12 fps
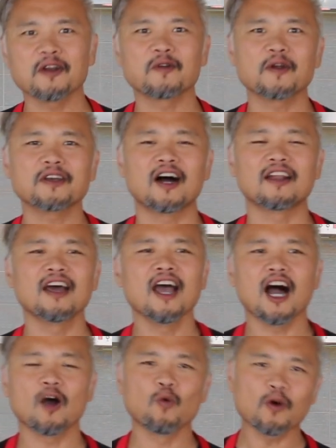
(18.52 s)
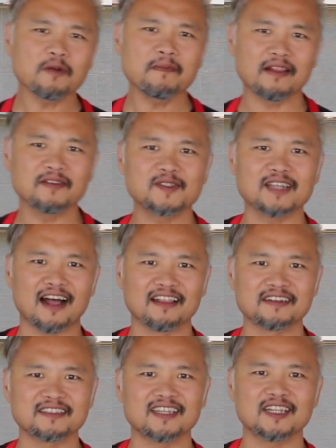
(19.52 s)
going to work on a watermelon
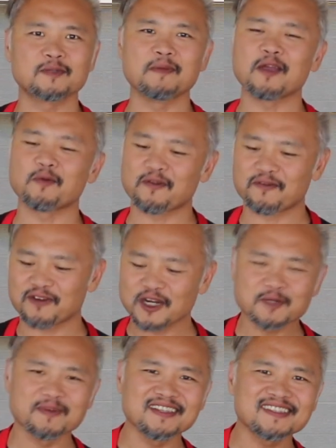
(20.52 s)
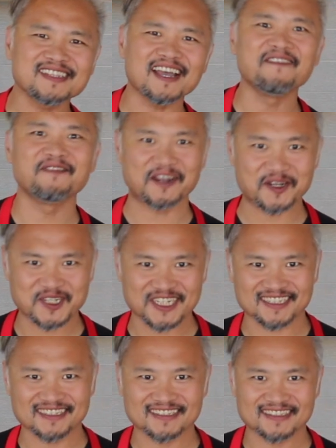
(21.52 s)
salad that's made with fresh mints and feta
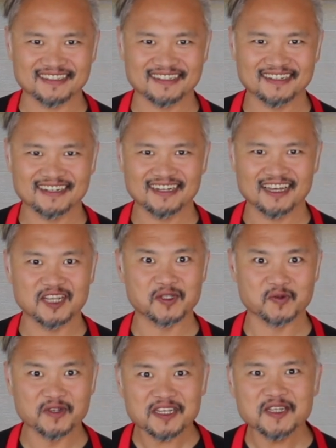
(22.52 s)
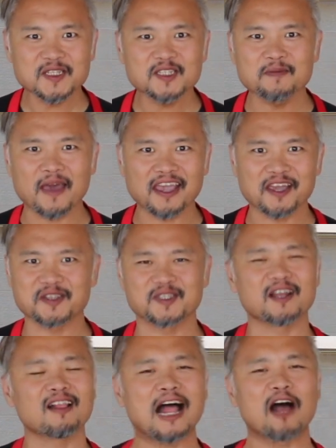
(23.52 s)
cheese. It's really easy to make and it's
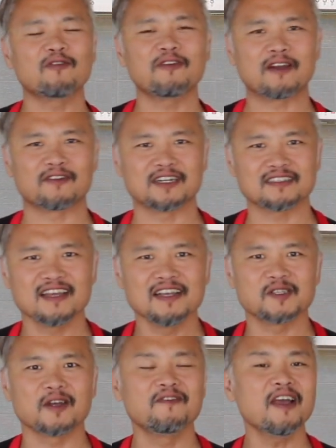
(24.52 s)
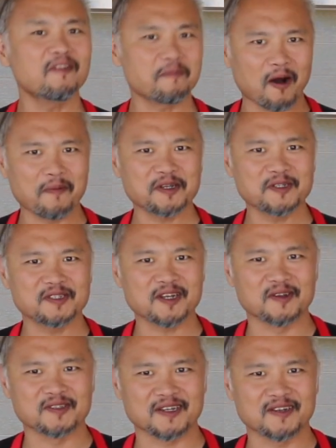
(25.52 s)
a crowd favorite. So if you have a barbecue to
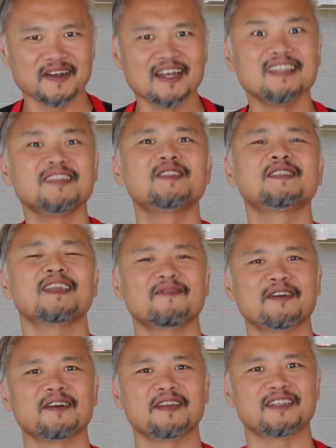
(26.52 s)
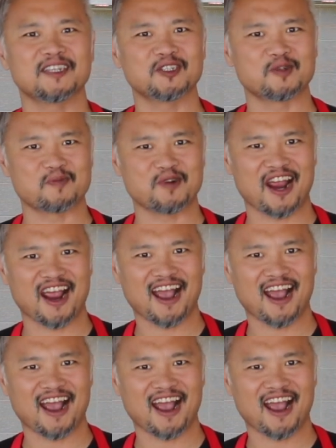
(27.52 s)
go to, this is definitely a dish to bring.